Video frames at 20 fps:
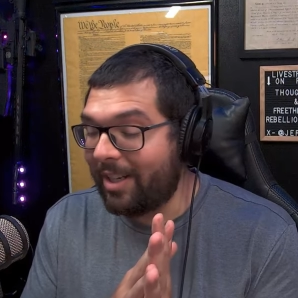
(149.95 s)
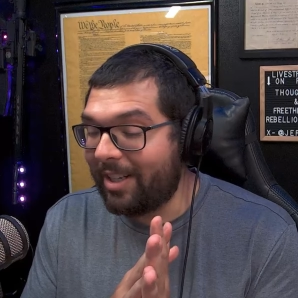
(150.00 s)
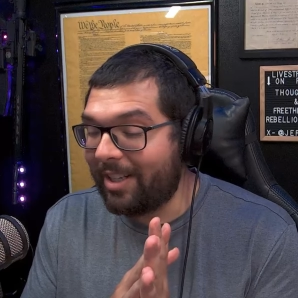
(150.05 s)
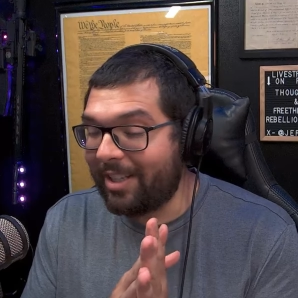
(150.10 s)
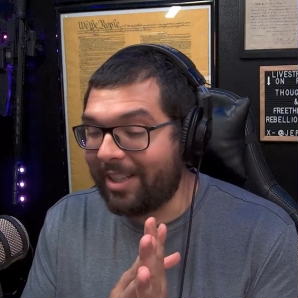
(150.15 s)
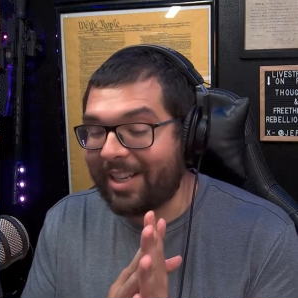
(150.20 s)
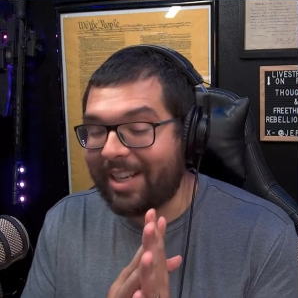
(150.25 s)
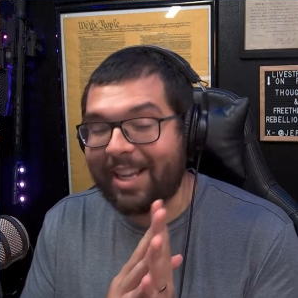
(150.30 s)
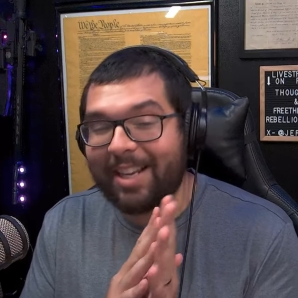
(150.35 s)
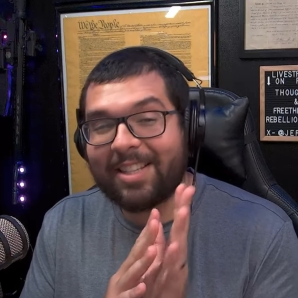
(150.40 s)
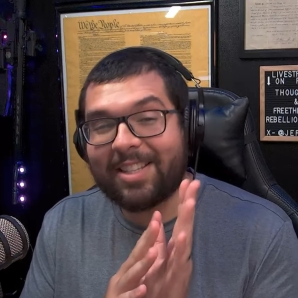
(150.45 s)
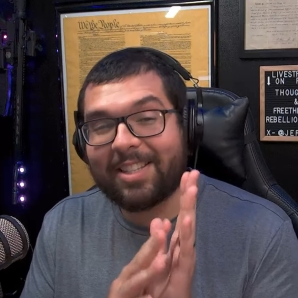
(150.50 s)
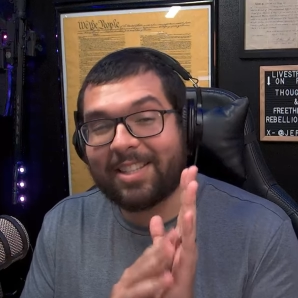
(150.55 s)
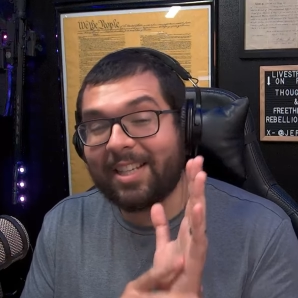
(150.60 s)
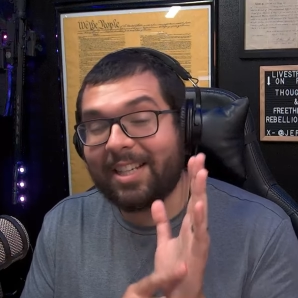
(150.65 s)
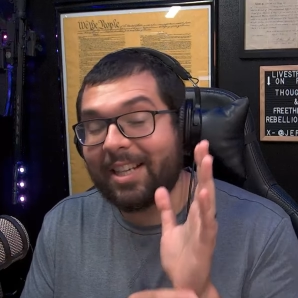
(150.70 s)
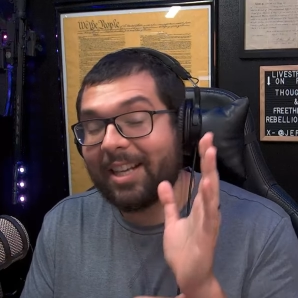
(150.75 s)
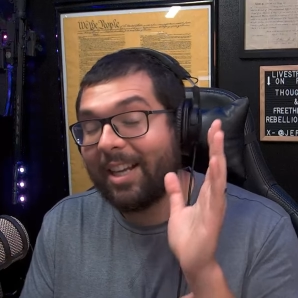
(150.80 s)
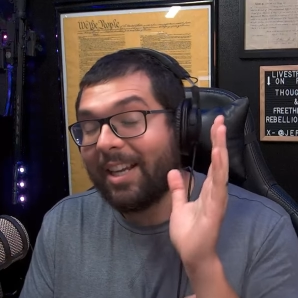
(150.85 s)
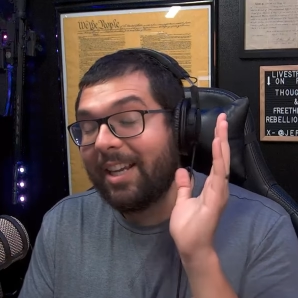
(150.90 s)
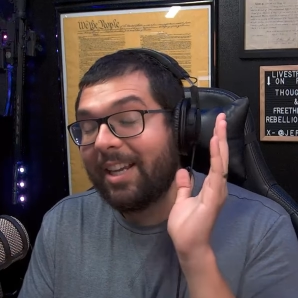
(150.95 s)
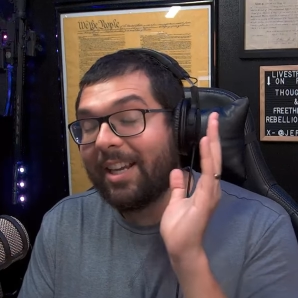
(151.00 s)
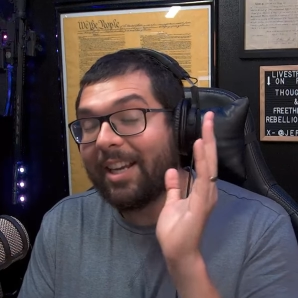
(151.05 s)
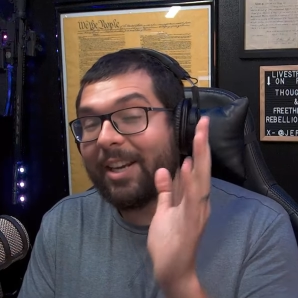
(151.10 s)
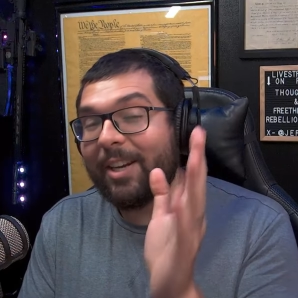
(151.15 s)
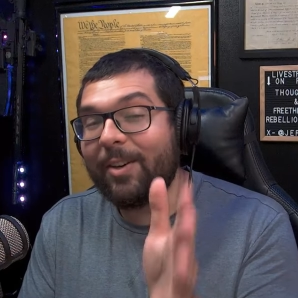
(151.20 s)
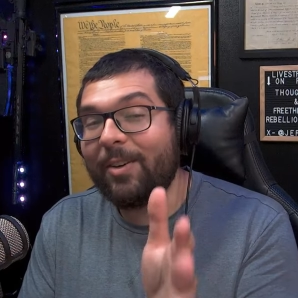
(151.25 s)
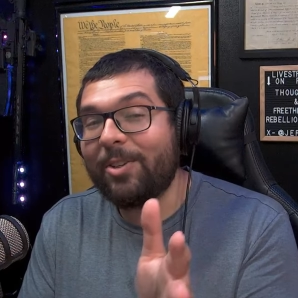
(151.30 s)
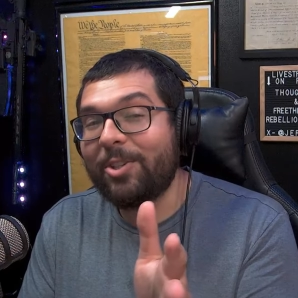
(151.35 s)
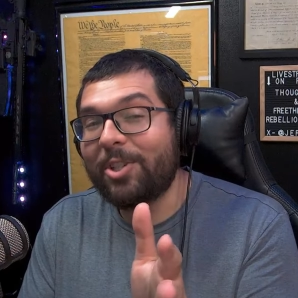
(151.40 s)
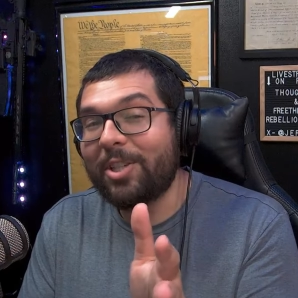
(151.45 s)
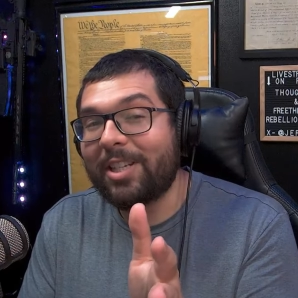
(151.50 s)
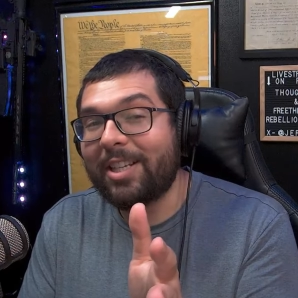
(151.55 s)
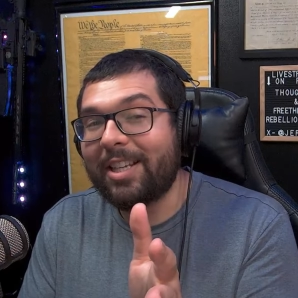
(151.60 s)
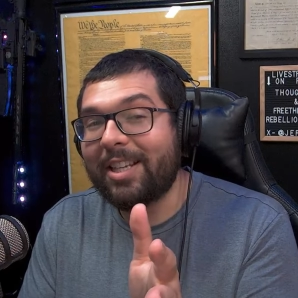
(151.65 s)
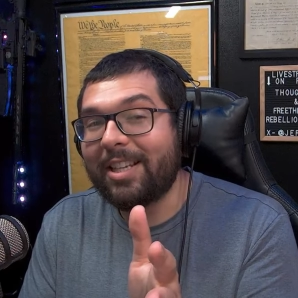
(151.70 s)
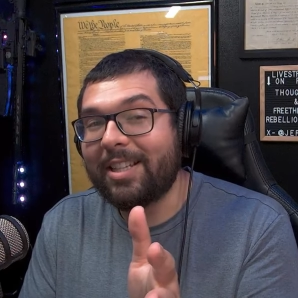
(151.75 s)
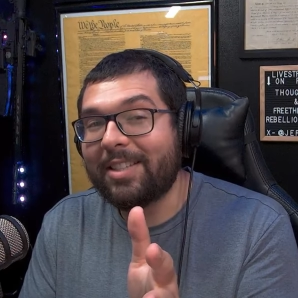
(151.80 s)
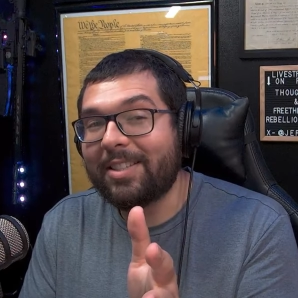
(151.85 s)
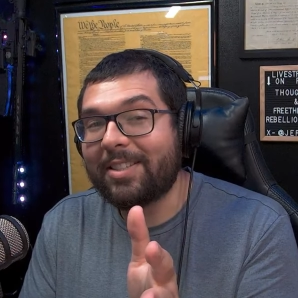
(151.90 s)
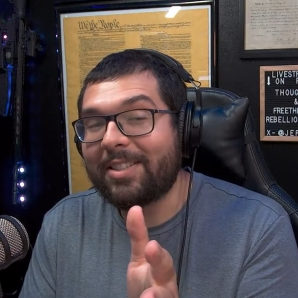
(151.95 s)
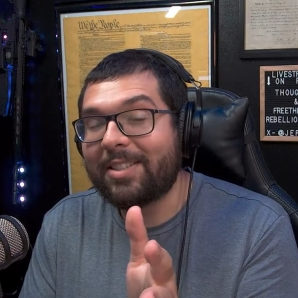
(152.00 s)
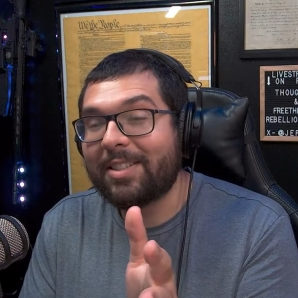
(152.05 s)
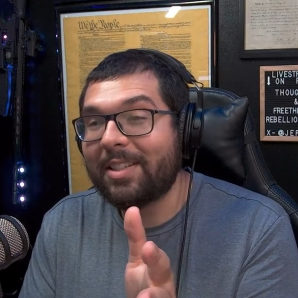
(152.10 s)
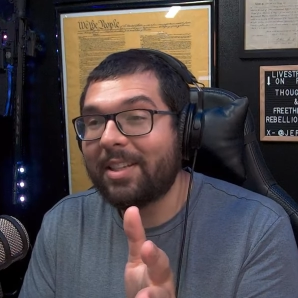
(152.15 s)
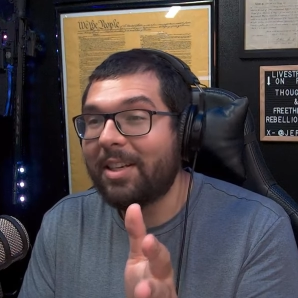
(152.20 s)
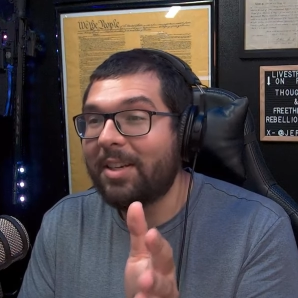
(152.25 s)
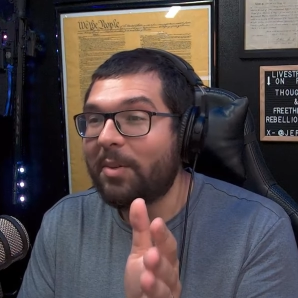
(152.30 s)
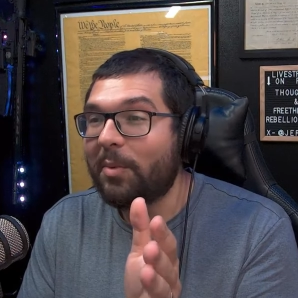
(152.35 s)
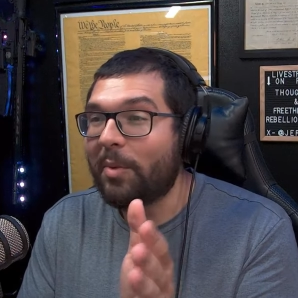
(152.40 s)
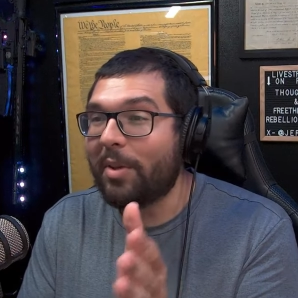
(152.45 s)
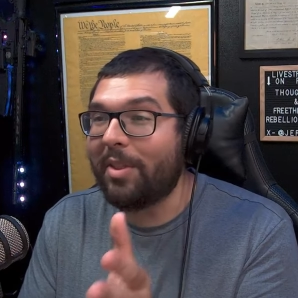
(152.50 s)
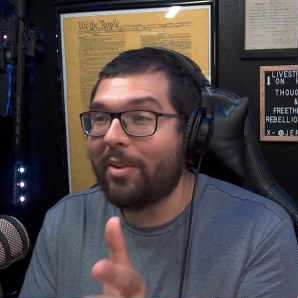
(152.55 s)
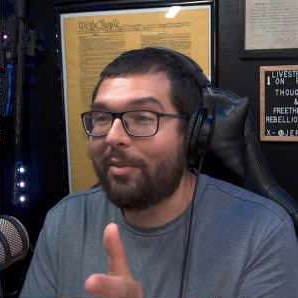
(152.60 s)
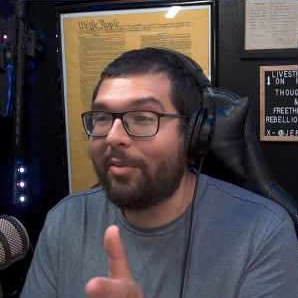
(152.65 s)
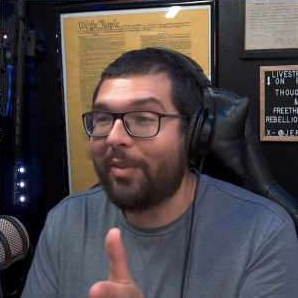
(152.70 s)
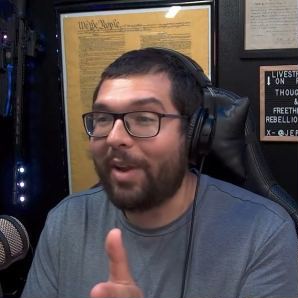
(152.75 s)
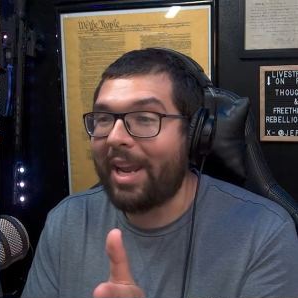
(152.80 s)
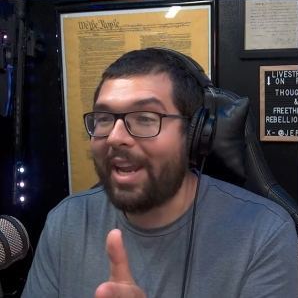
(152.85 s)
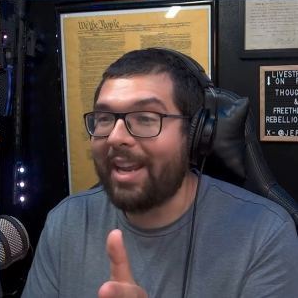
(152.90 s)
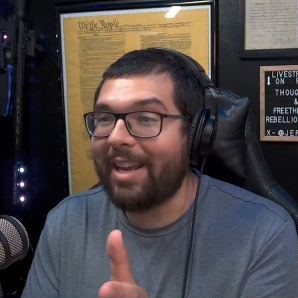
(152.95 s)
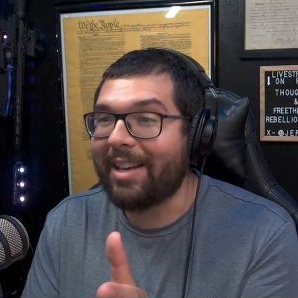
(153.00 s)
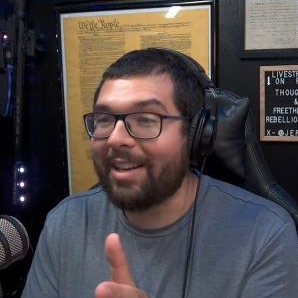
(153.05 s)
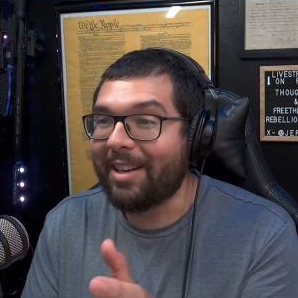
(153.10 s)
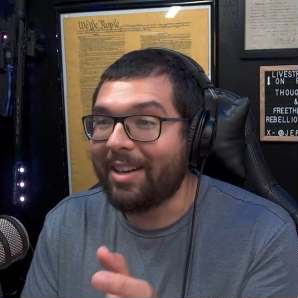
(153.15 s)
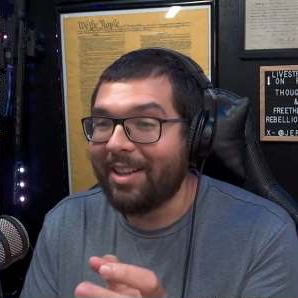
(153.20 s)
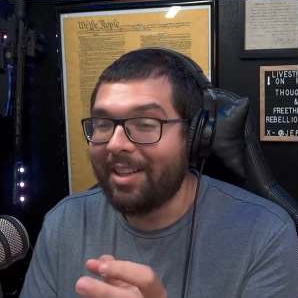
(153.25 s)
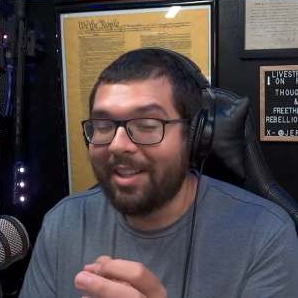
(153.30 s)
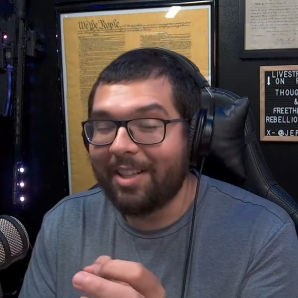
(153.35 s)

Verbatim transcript: You gotta see, here she is with a fan